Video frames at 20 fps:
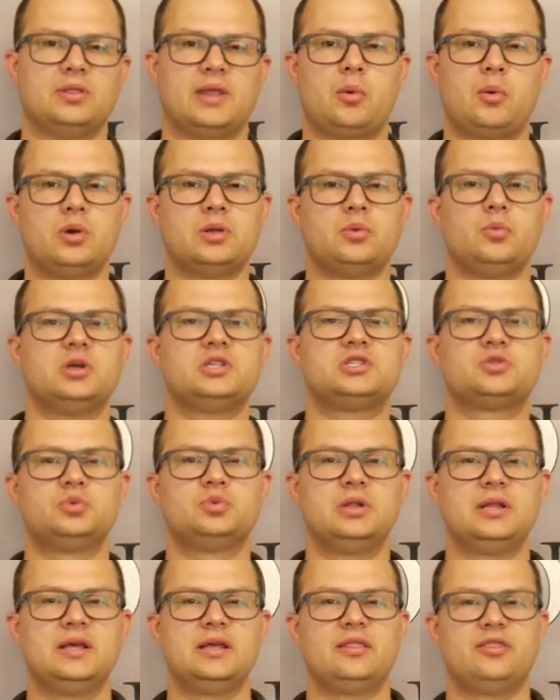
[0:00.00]
Like, what, what's
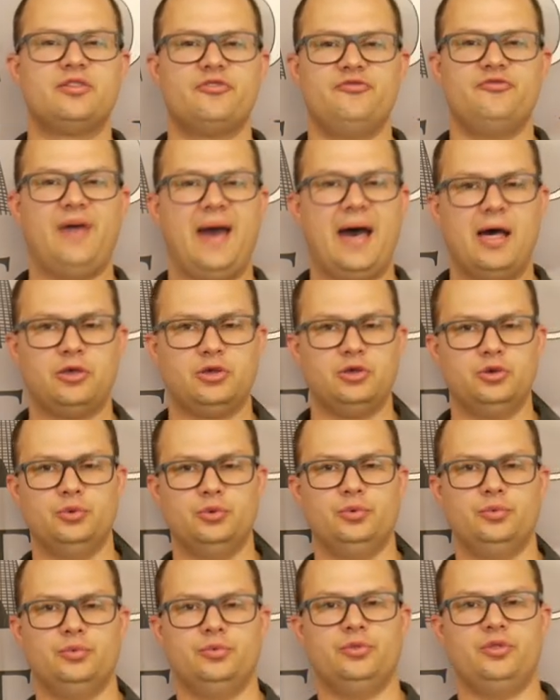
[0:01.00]
really the
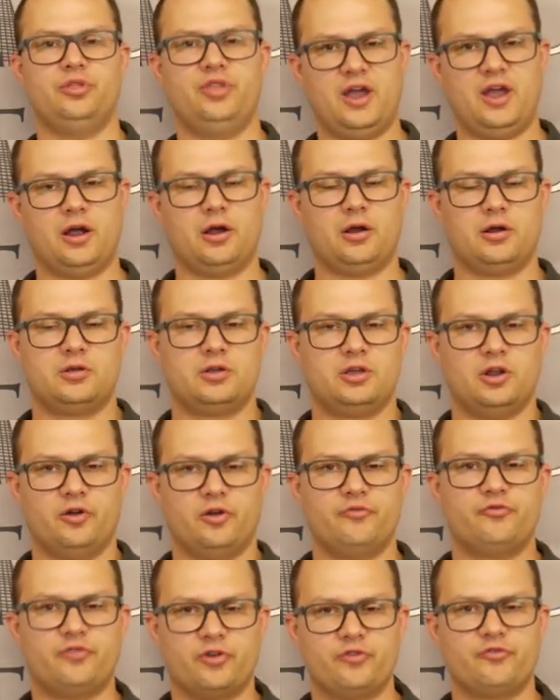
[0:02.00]
value there, you
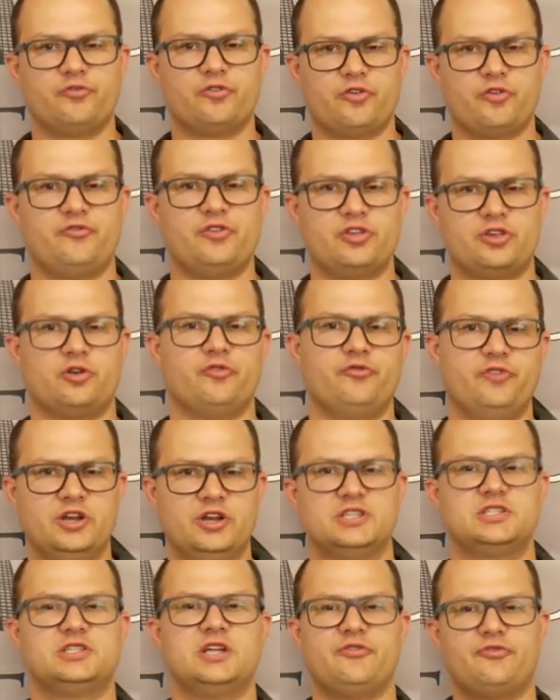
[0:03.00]
know, for, for the physical
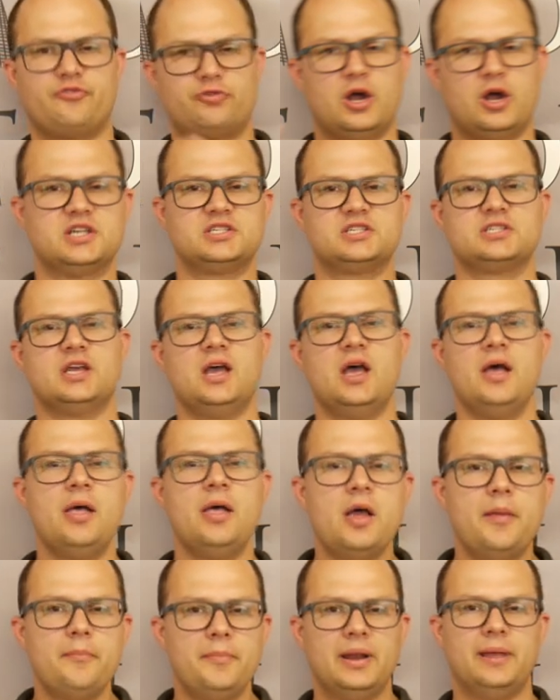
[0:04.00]
fitness stuff for us
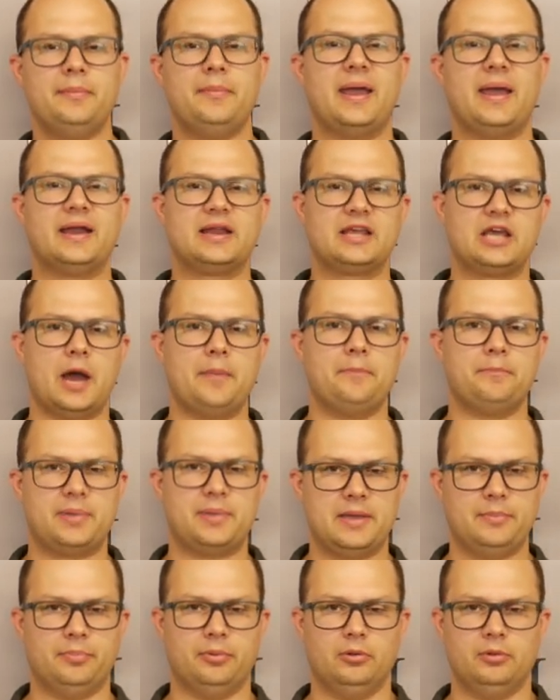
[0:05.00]
Minuteman gun
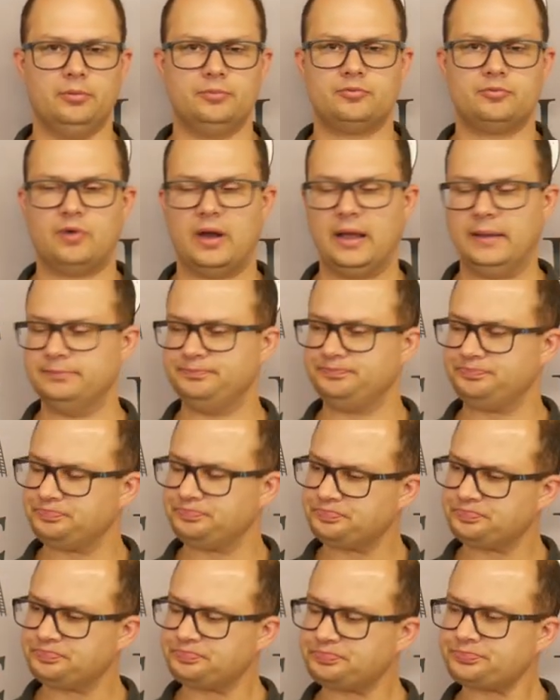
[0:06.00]
people, right?
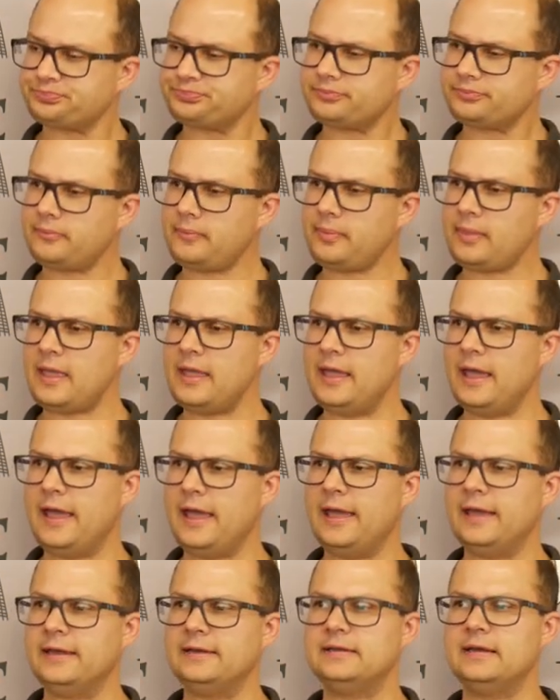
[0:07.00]

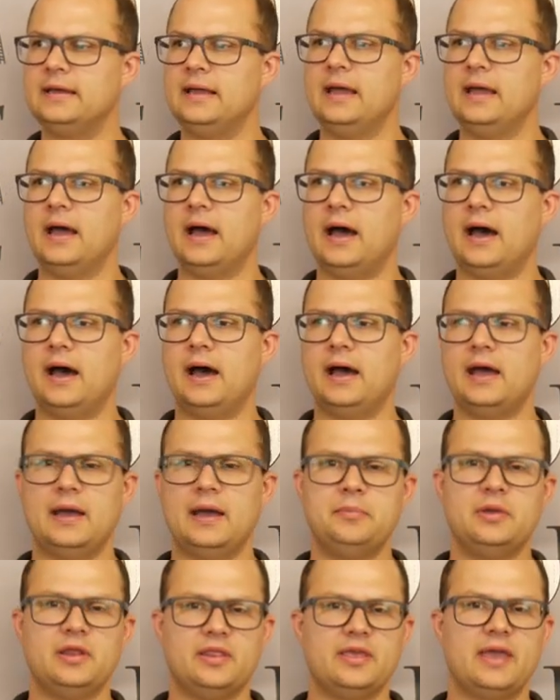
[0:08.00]
And uh, I
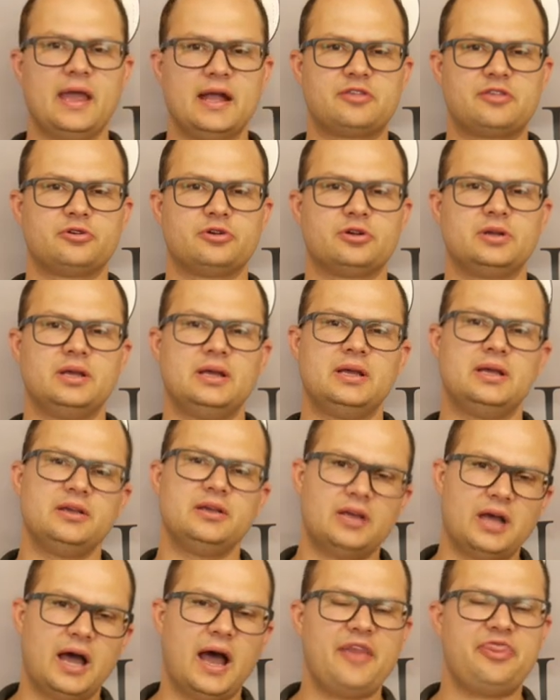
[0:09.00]
mean, the answer
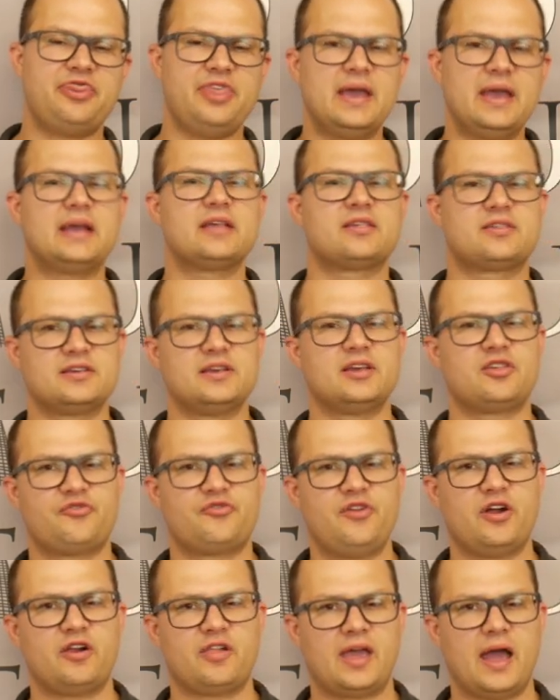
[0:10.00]
I think is, is
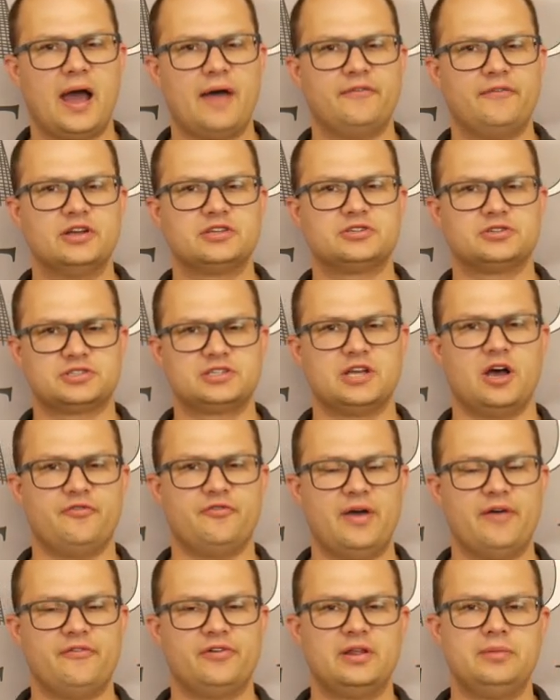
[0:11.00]
fairly obvious or
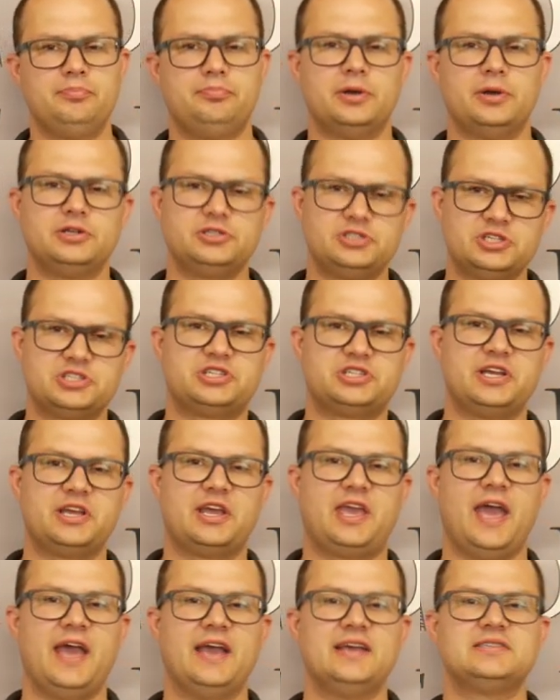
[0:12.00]
self evident, but just in
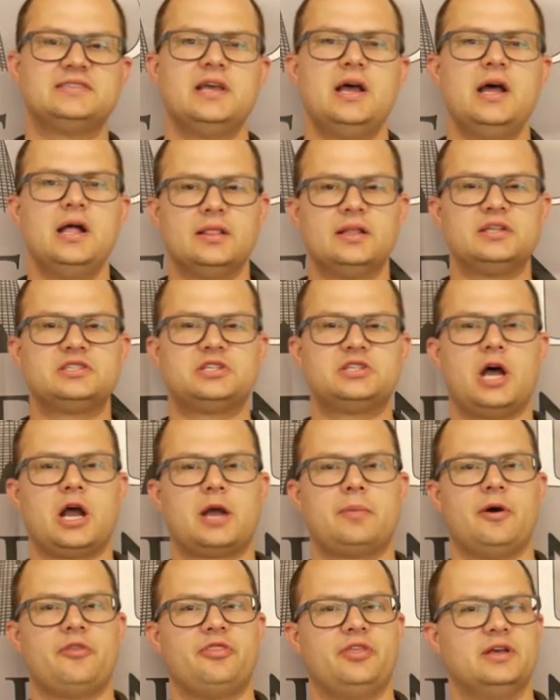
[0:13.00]
case, let's talk
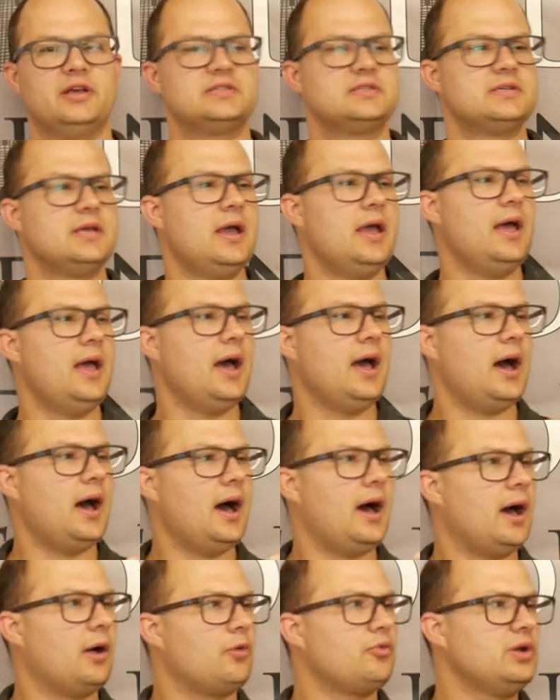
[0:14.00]
about this.
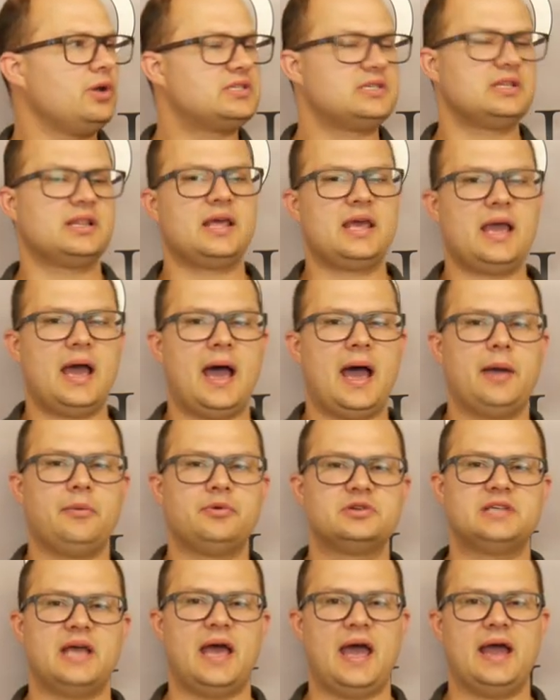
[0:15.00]
Uh, recently, I
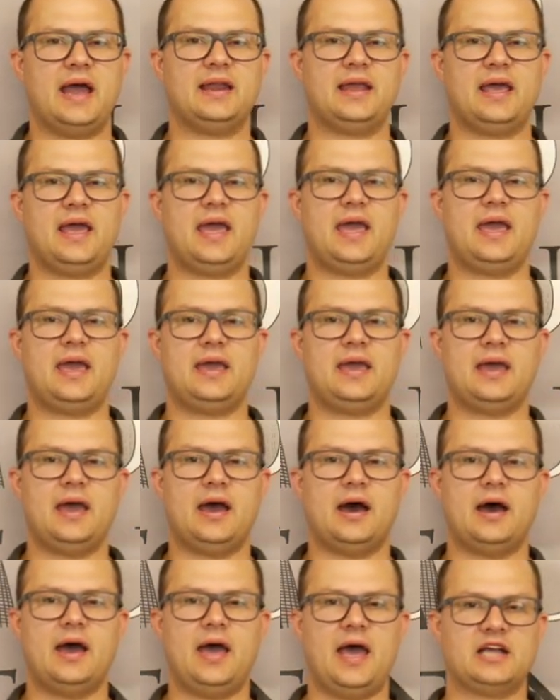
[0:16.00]
was at a
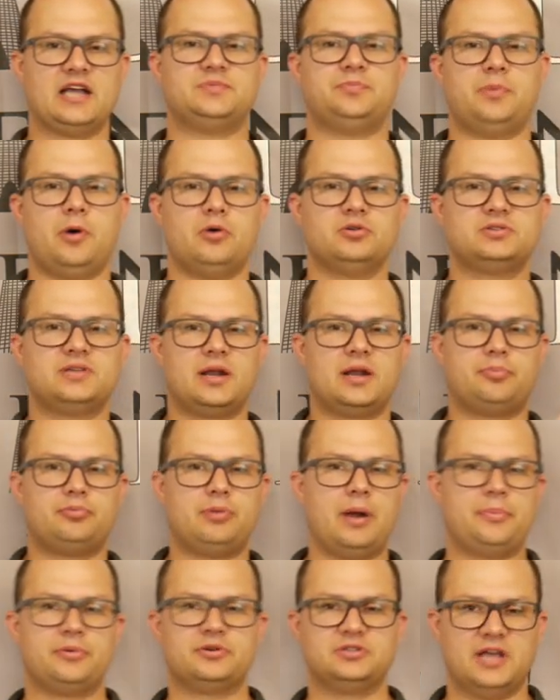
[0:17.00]
uh, expo. I was at a
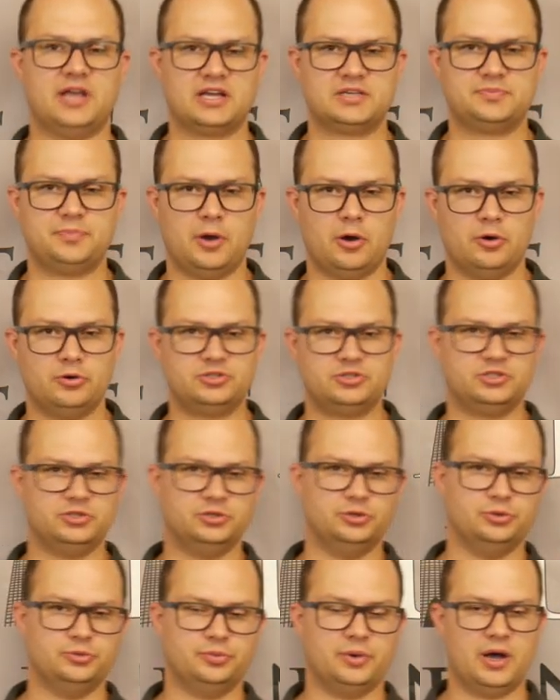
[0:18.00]
preppers expo
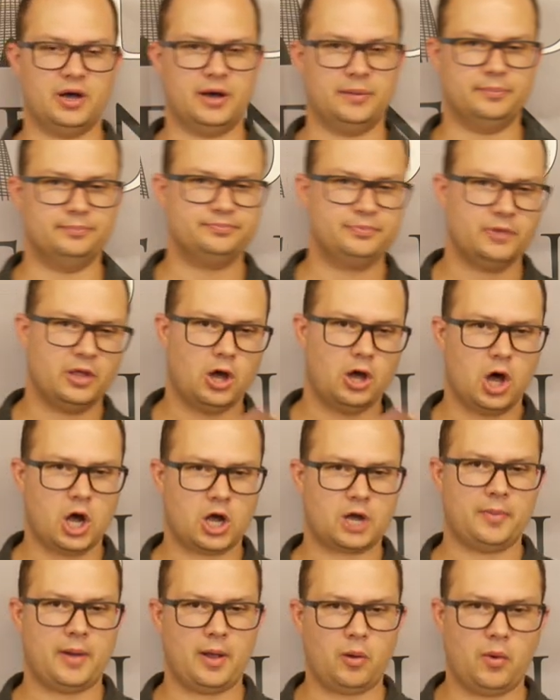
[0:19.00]
to um,
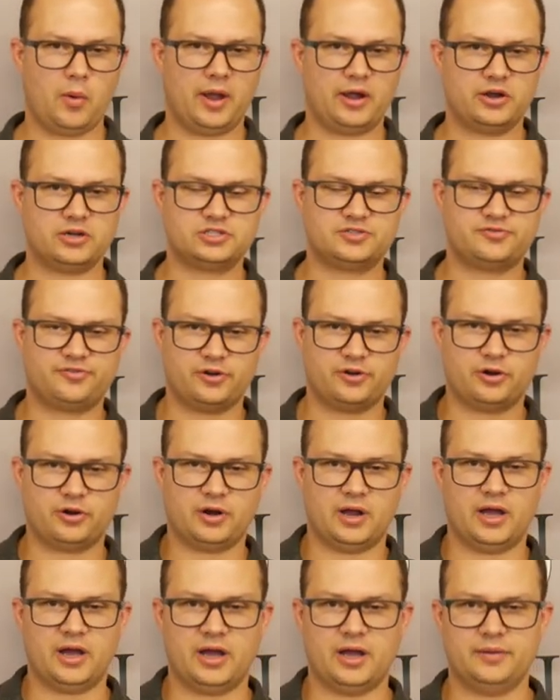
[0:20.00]
hawk my wares for
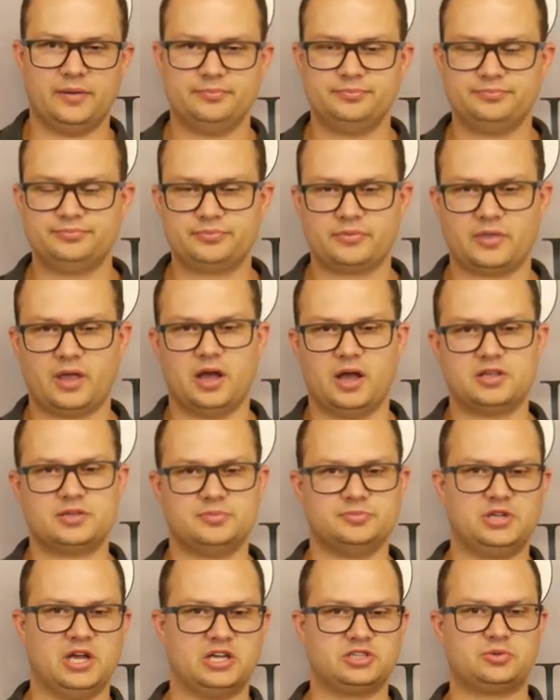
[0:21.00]
uh, uh,
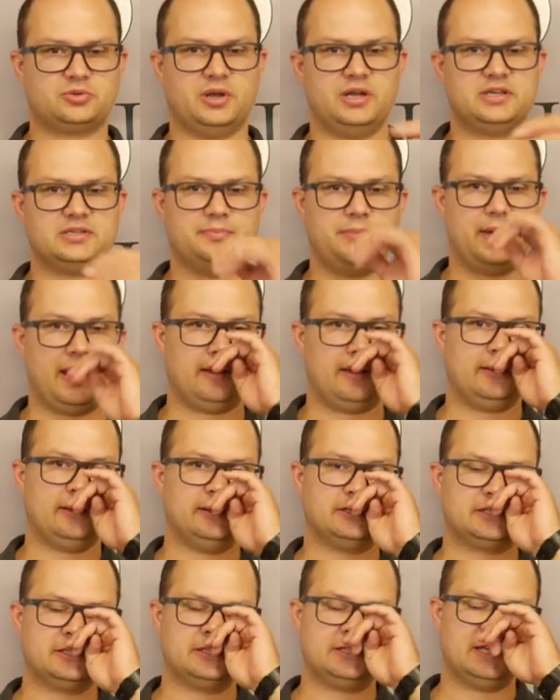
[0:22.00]
some chest rigs and
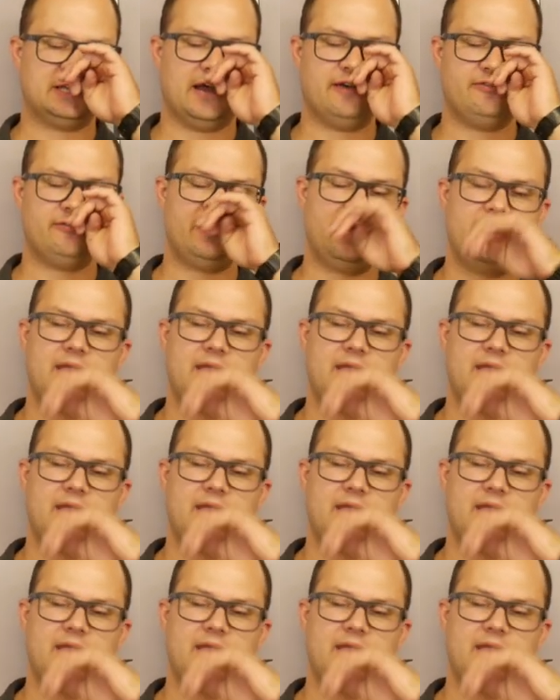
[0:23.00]
bandoliers and stuff.